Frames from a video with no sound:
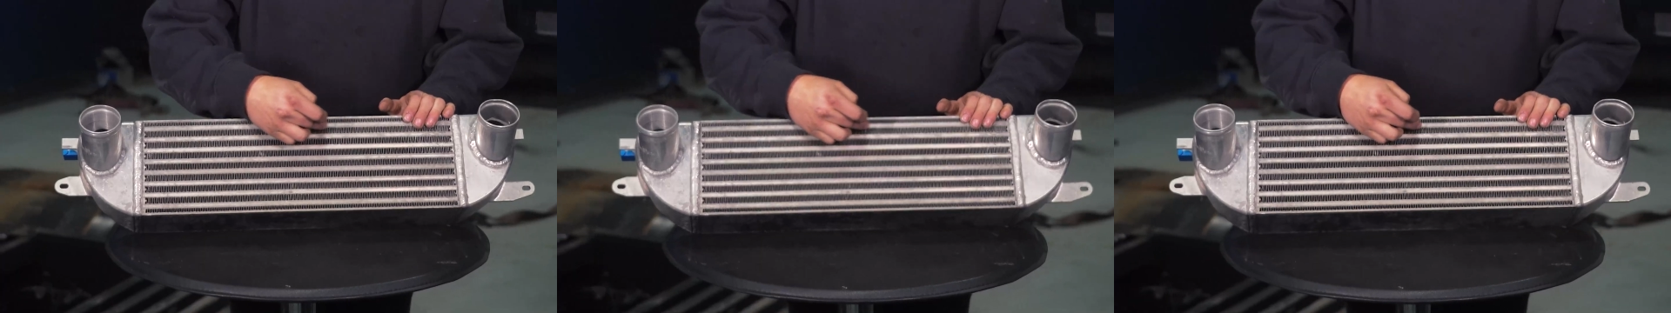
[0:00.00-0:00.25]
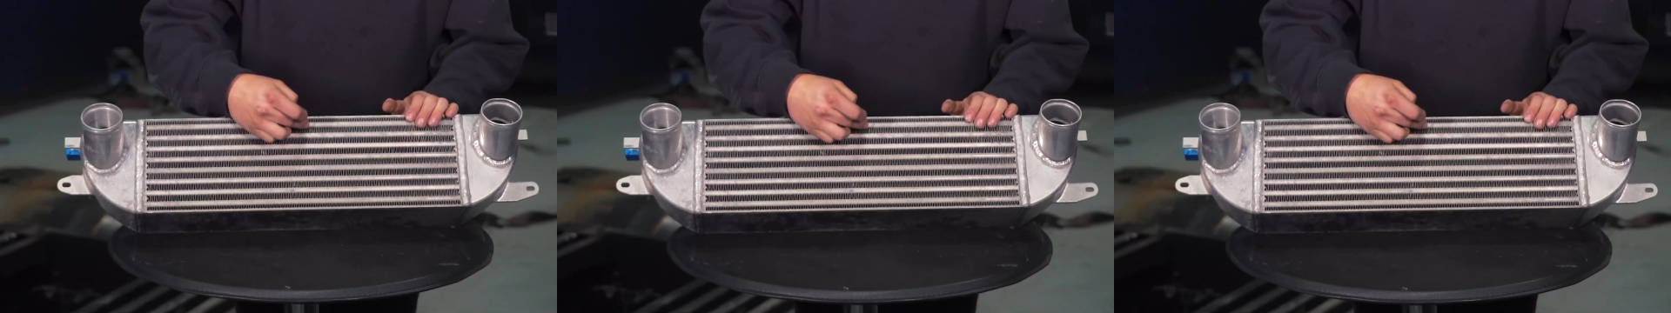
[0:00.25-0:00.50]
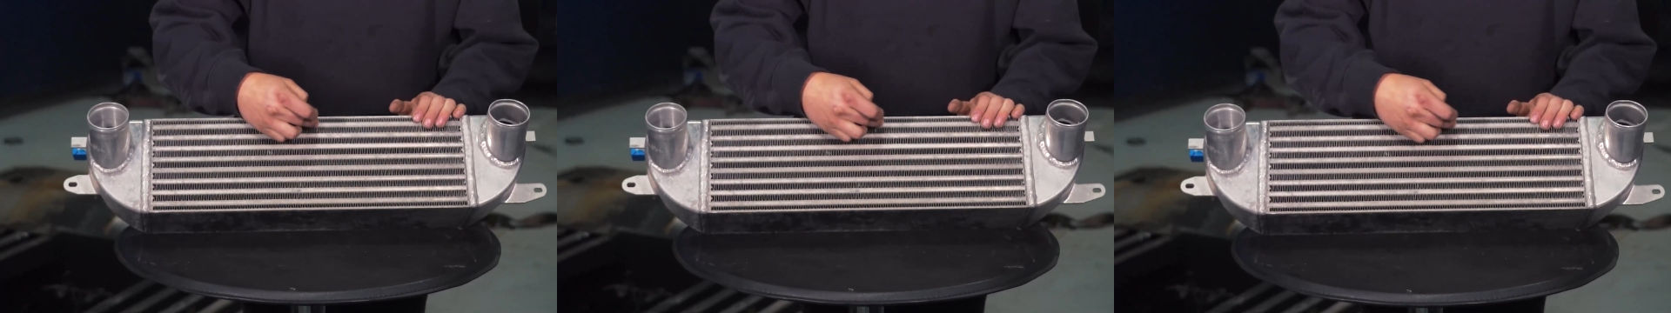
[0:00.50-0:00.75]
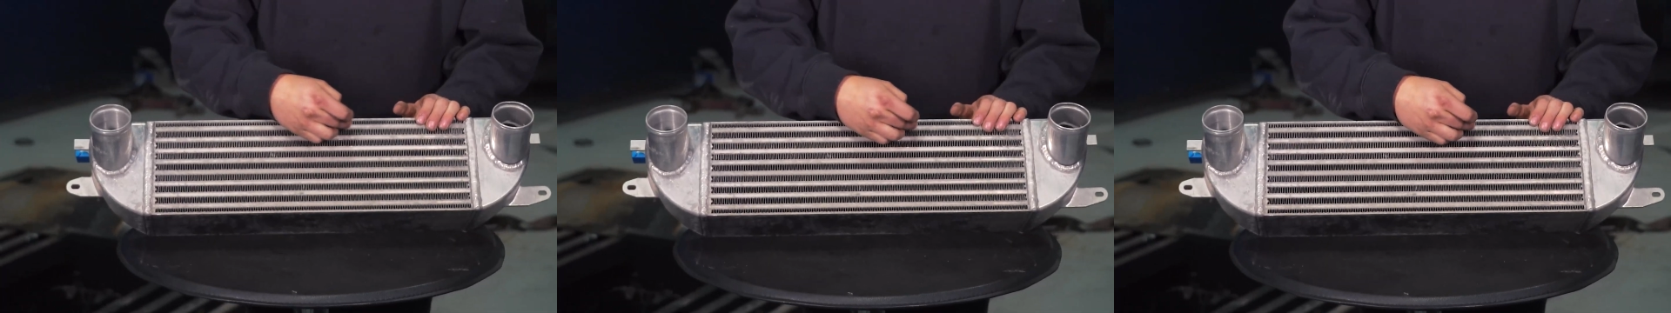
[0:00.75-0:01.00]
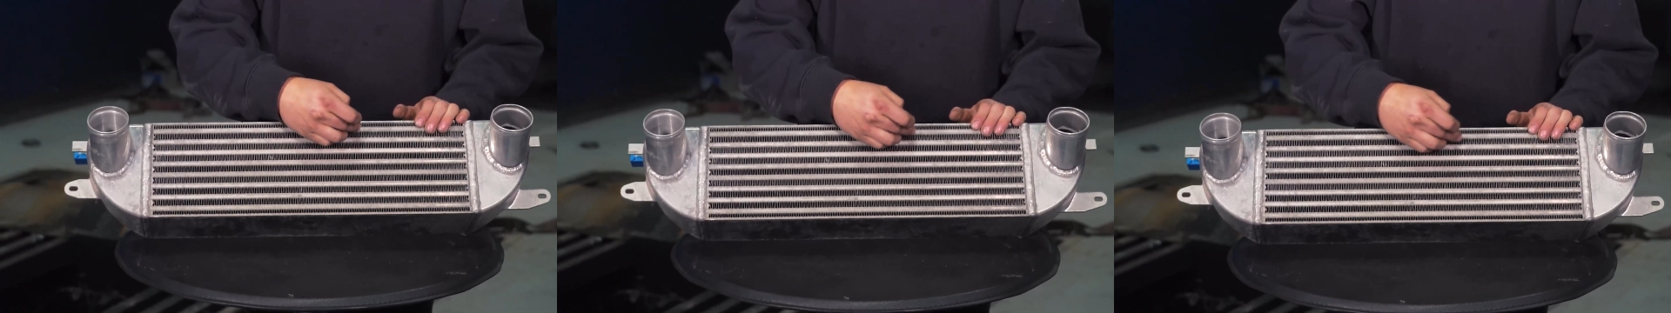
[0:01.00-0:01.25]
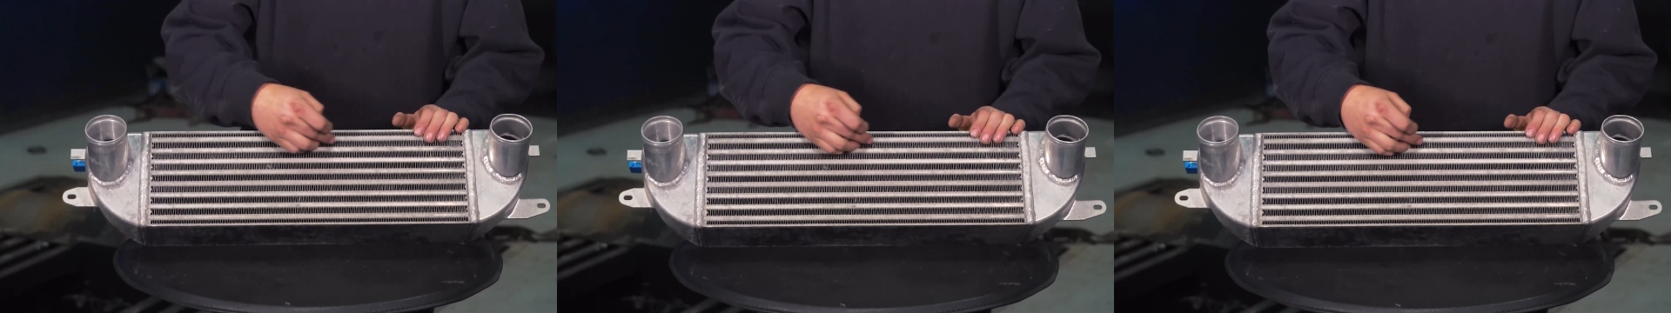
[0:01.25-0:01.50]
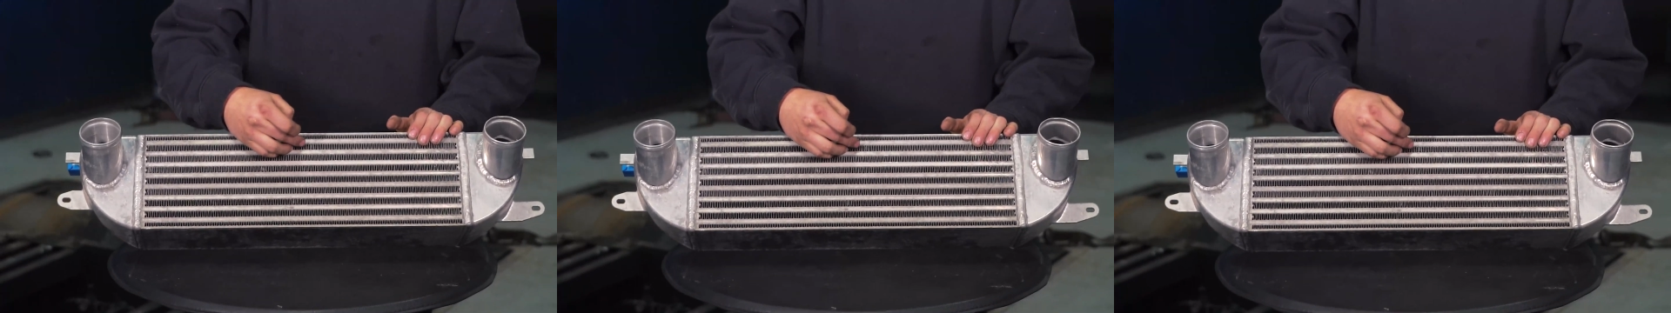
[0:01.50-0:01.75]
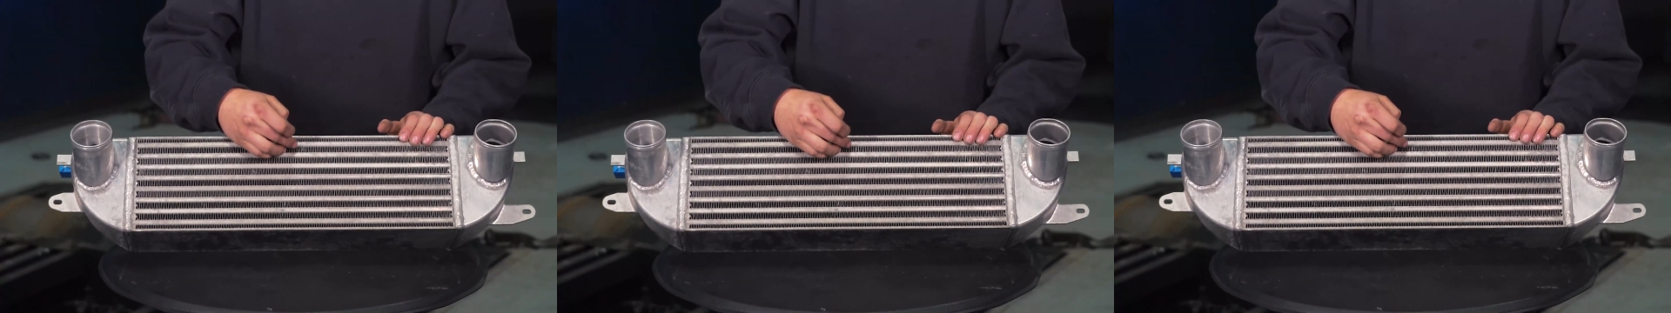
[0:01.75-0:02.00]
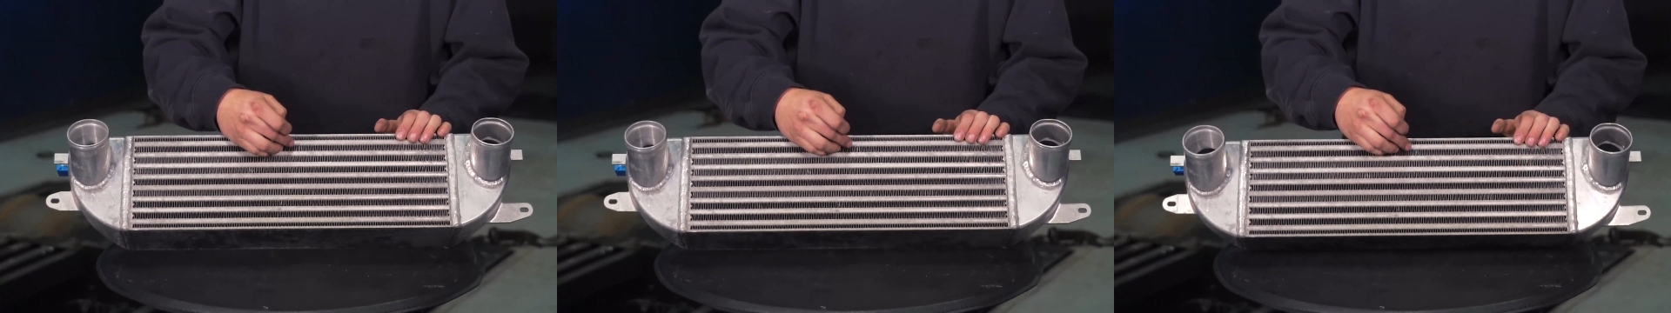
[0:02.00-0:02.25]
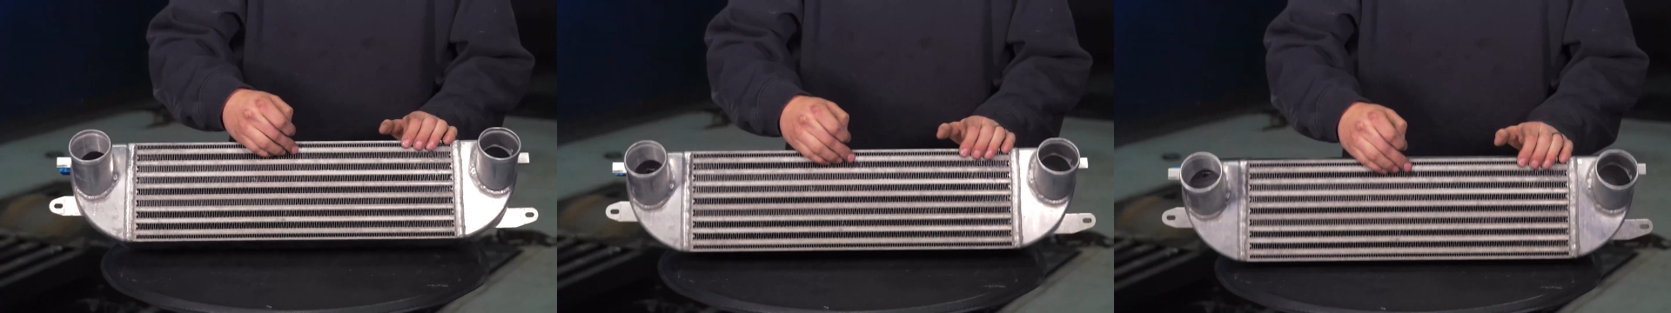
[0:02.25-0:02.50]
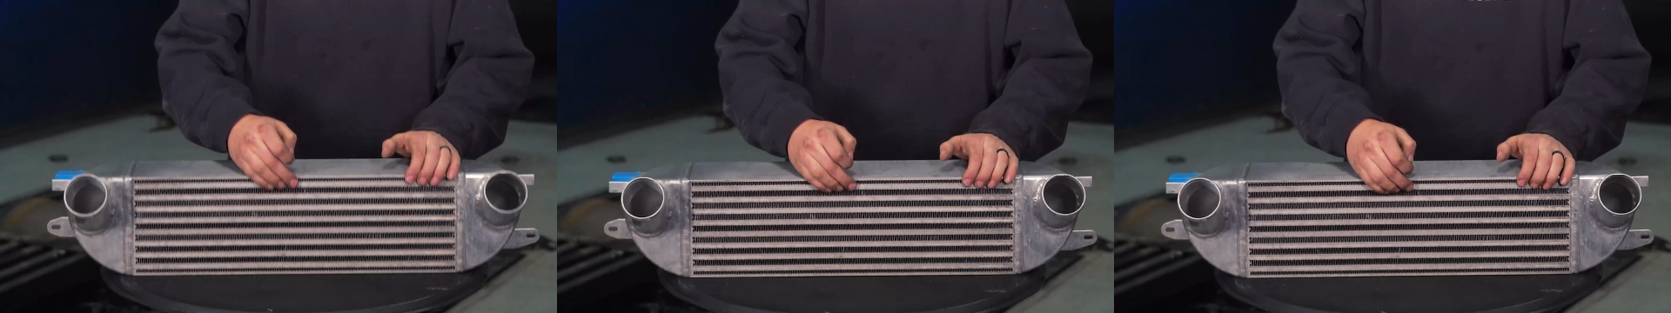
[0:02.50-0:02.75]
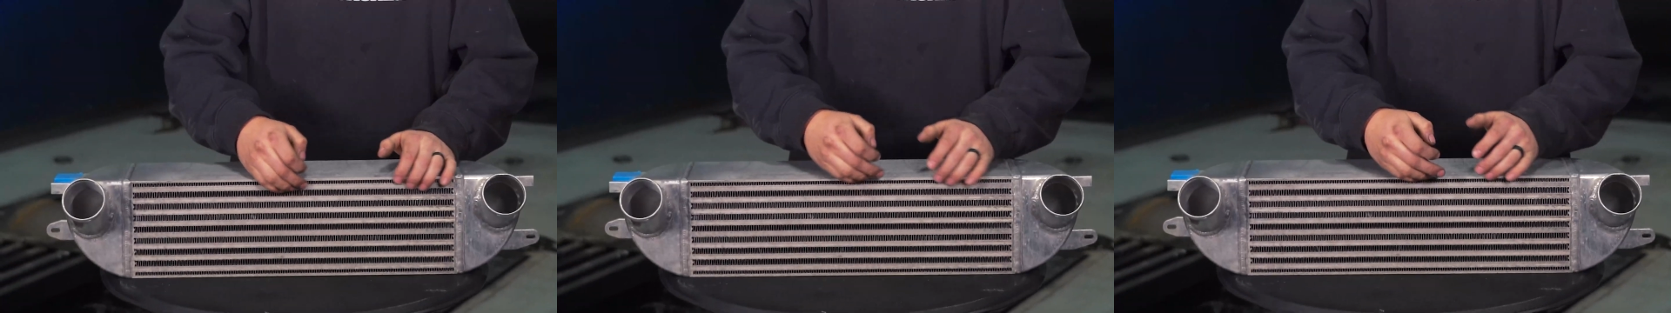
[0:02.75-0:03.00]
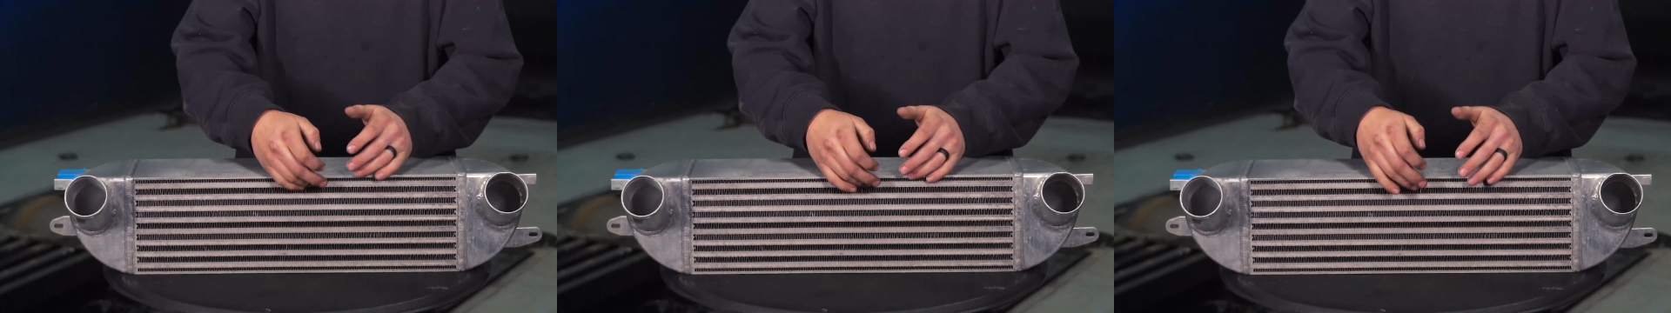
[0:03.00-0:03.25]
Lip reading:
[unreadable: no face in view]